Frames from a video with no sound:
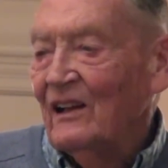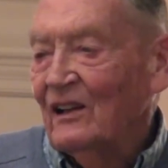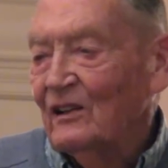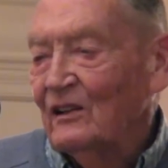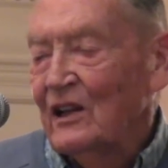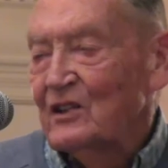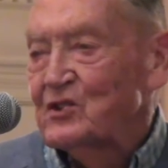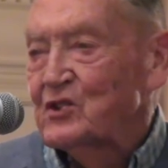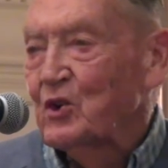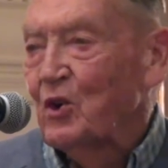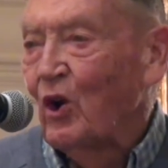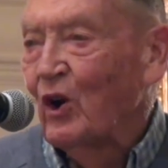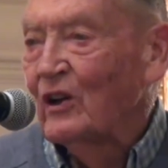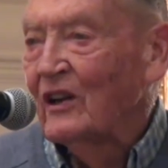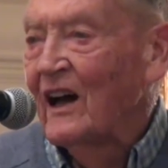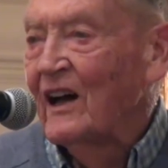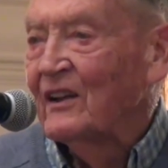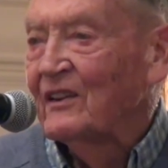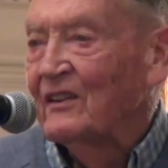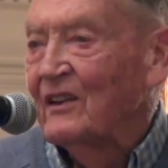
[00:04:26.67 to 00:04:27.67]
Let's call
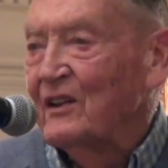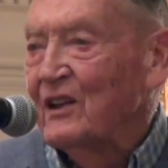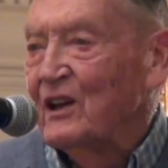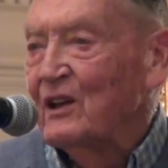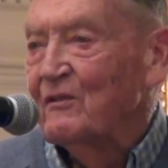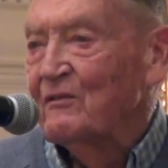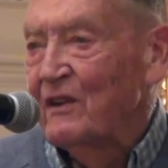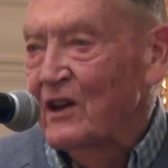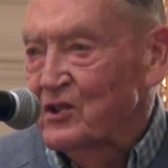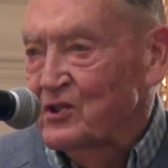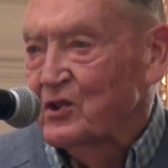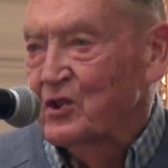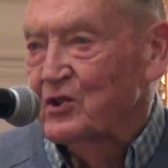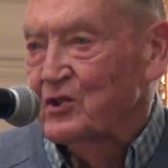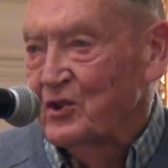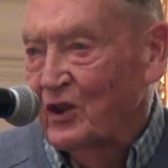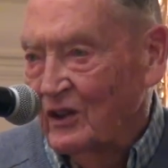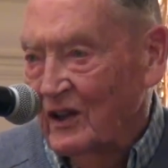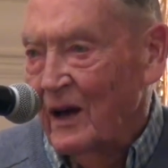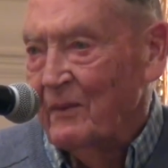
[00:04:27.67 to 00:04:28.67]
that the investor's
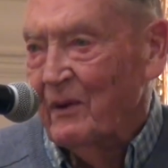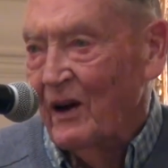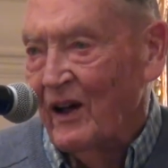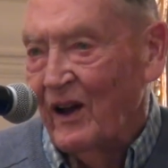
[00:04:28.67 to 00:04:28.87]
dilemma.